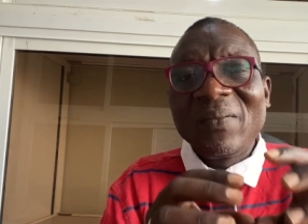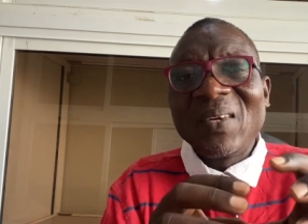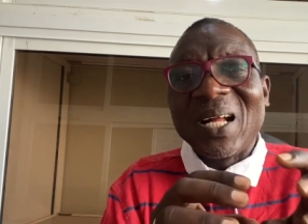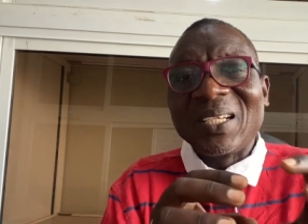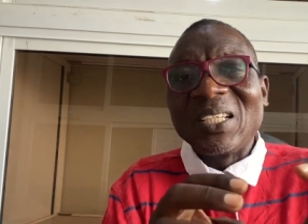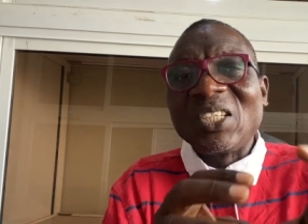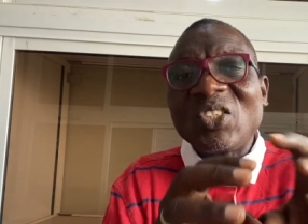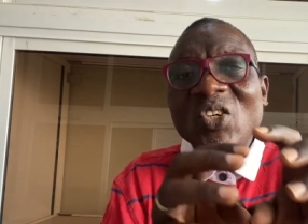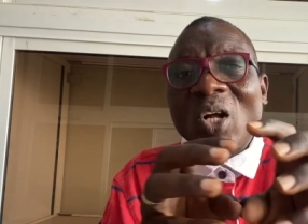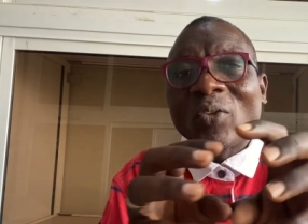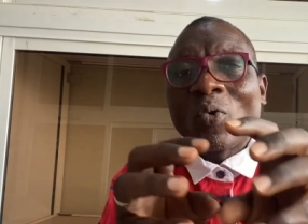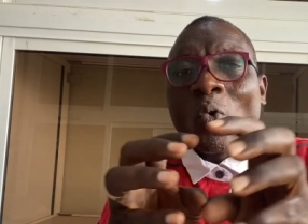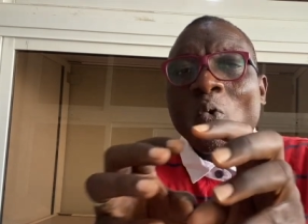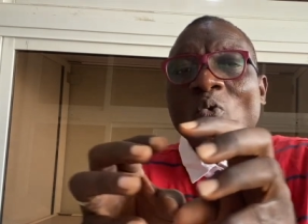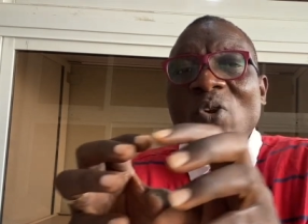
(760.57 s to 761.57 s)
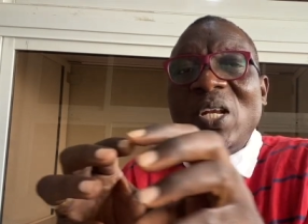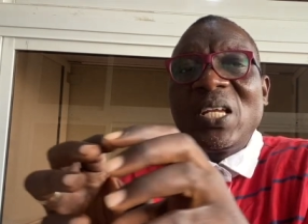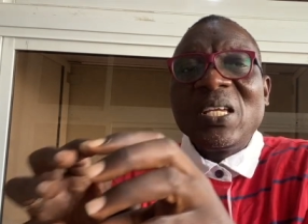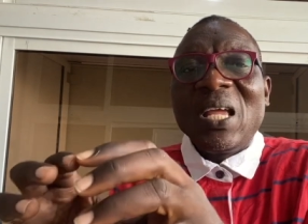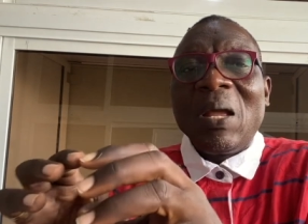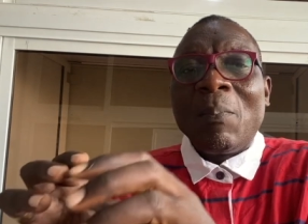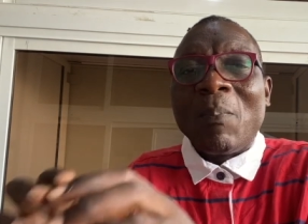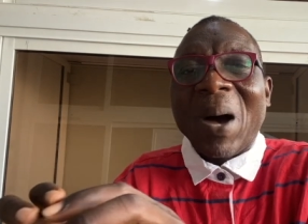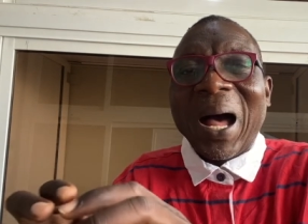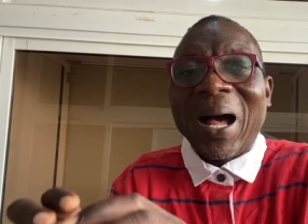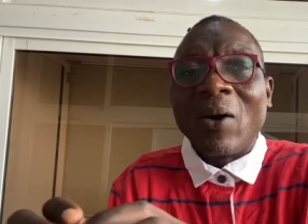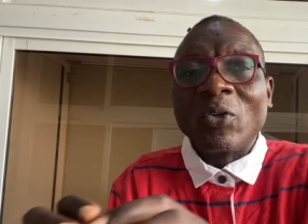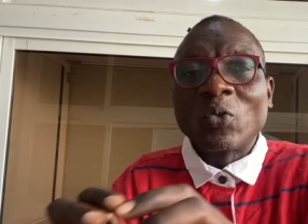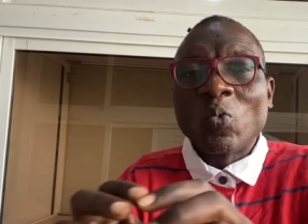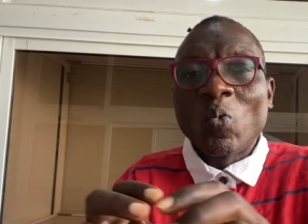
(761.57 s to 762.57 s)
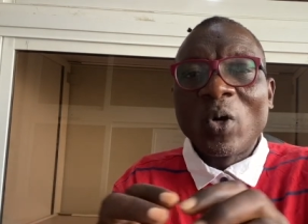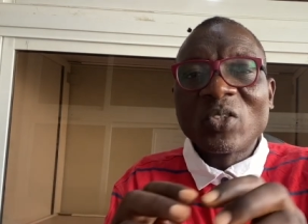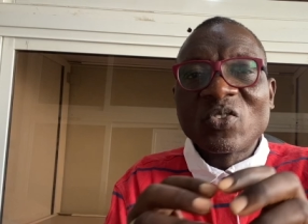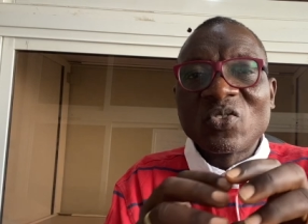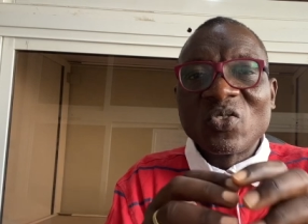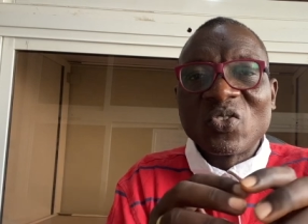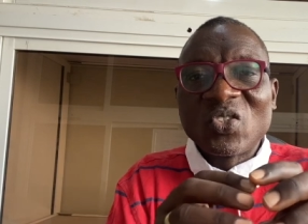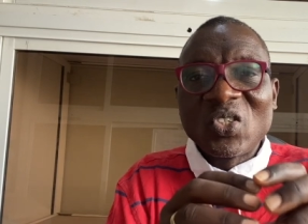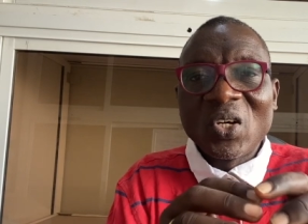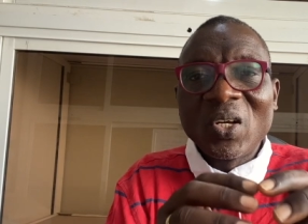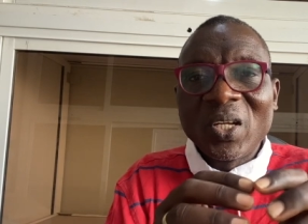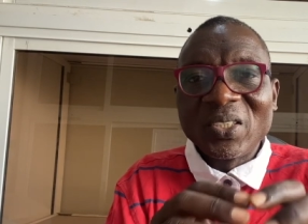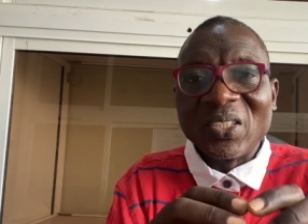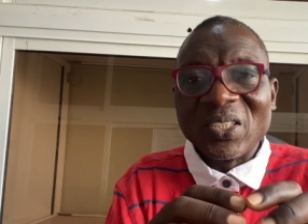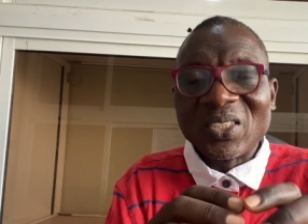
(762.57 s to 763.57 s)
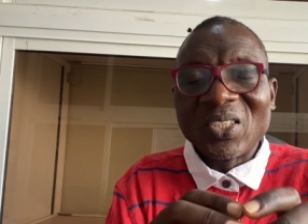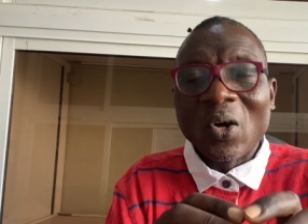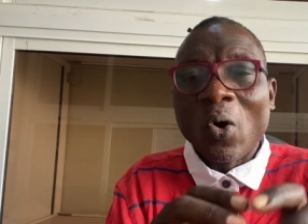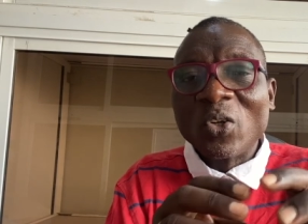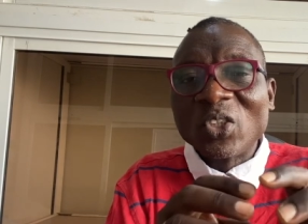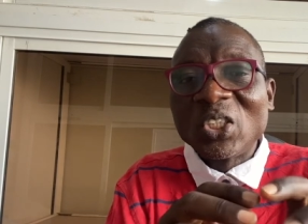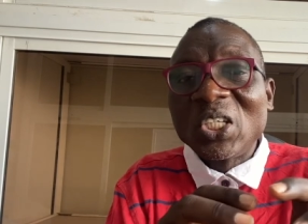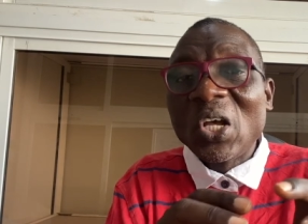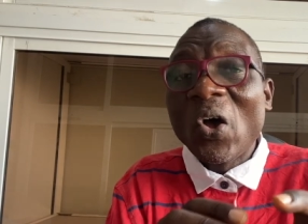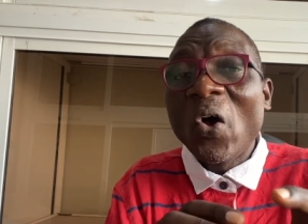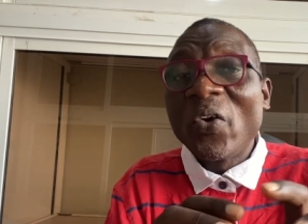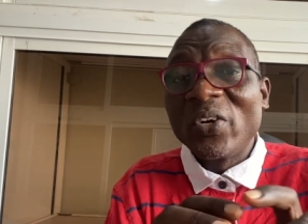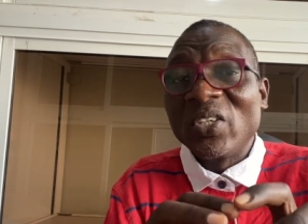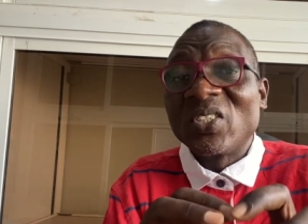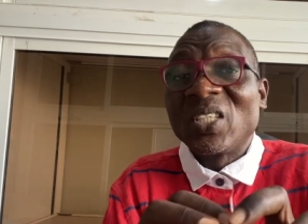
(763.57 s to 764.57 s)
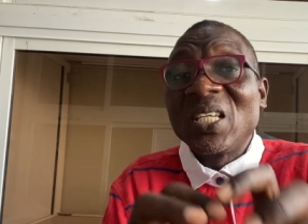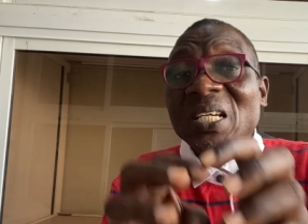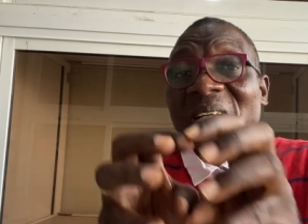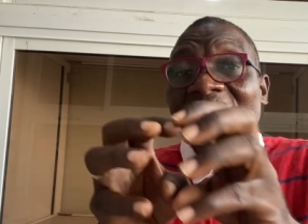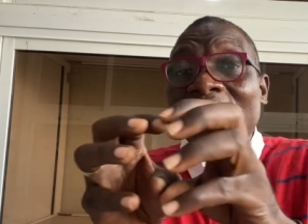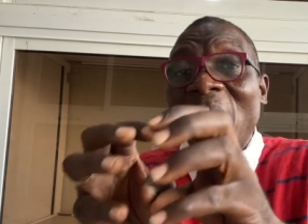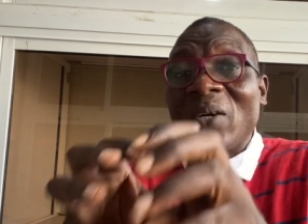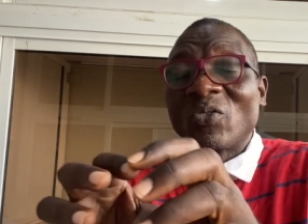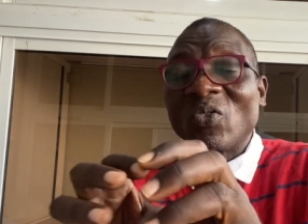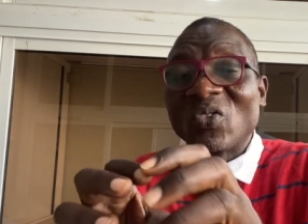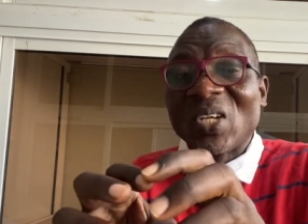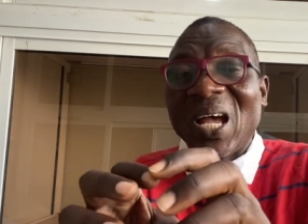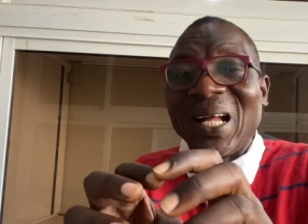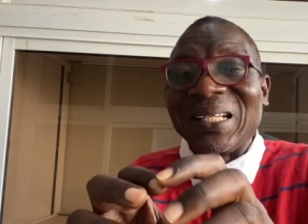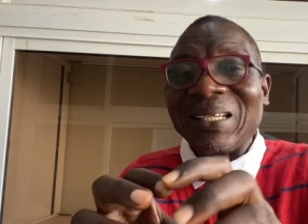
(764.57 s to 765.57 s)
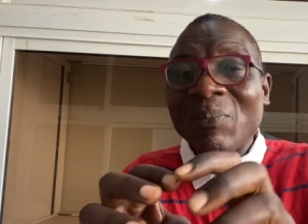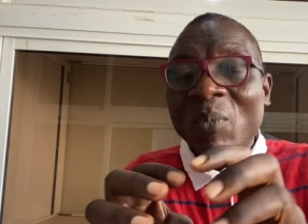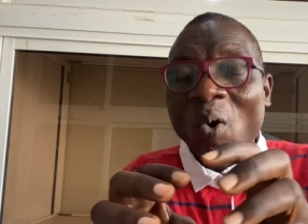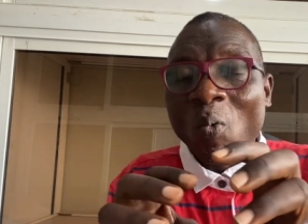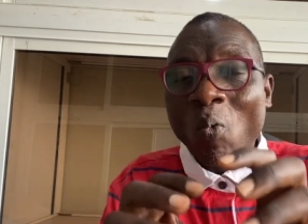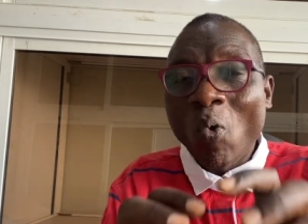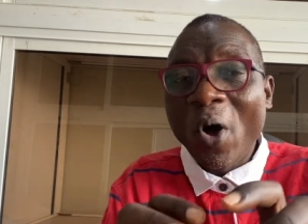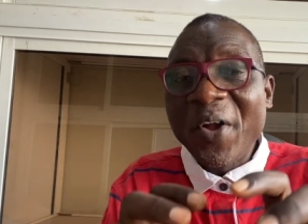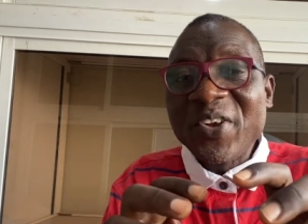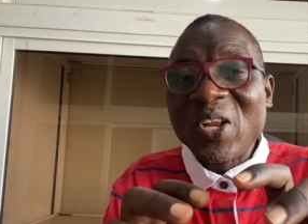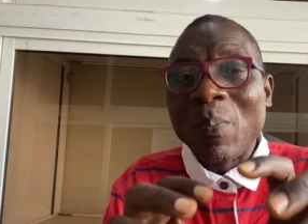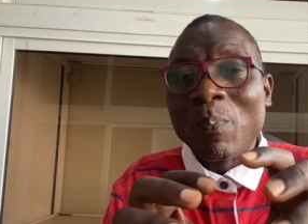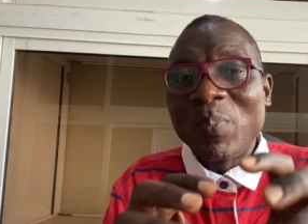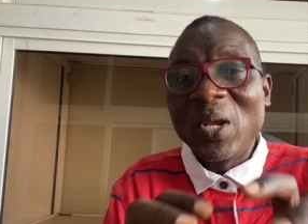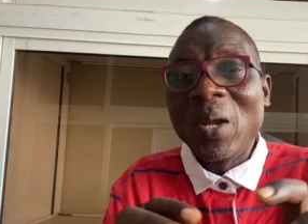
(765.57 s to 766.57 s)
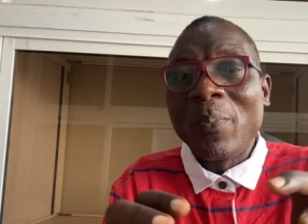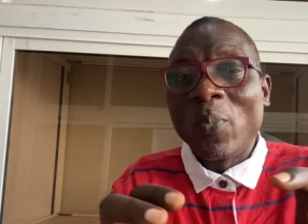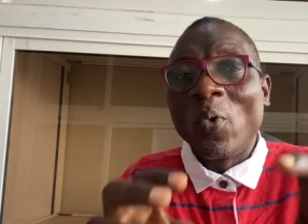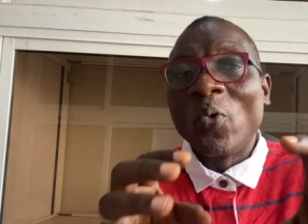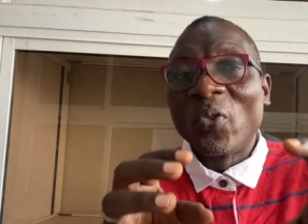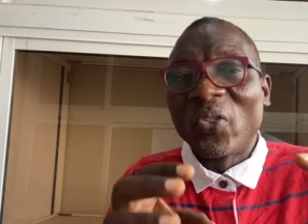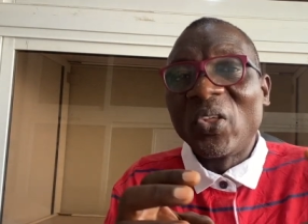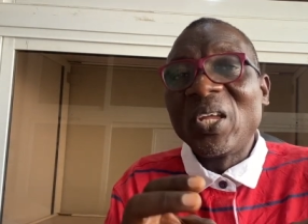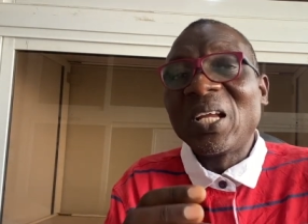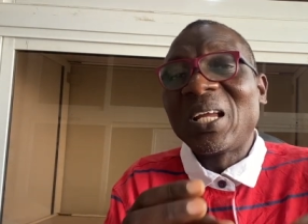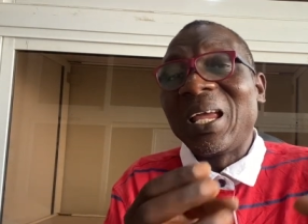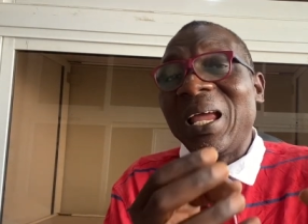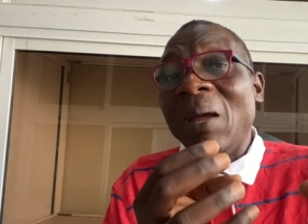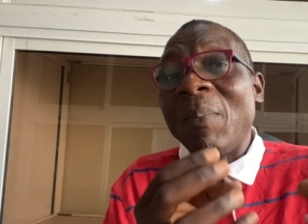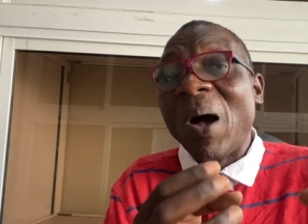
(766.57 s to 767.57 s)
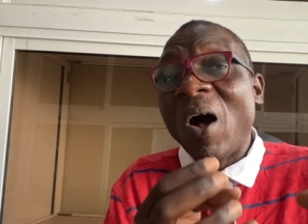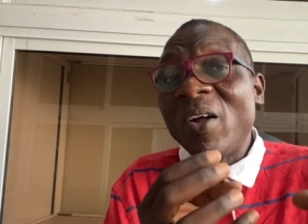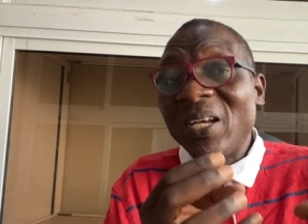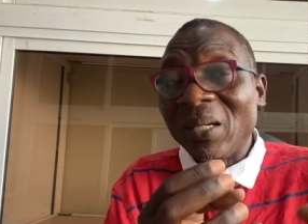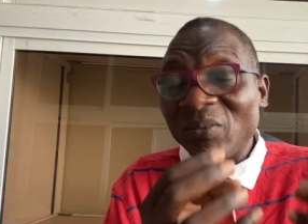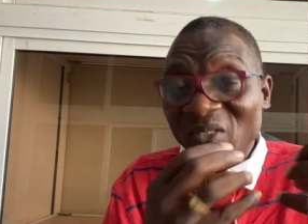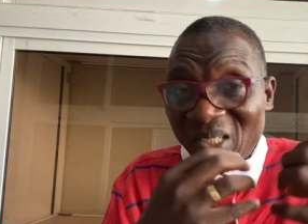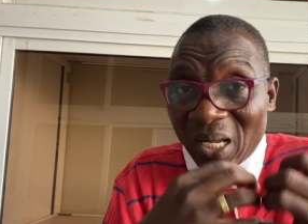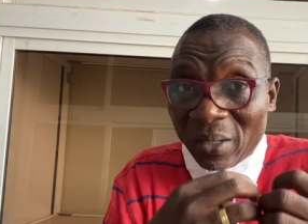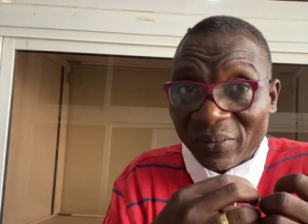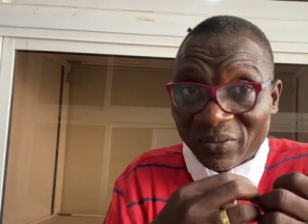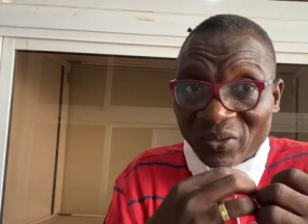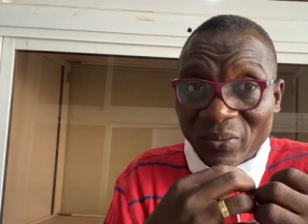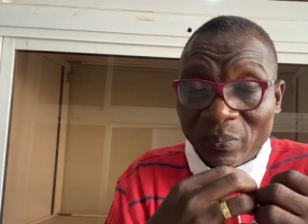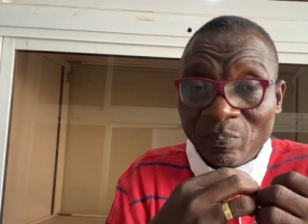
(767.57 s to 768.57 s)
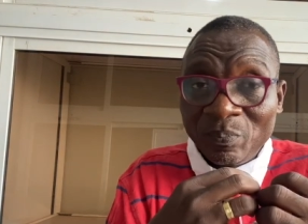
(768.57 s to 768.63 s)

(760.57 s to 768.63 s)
that it's not only about what sociologists or theorists think about society, but what the people think about themselves.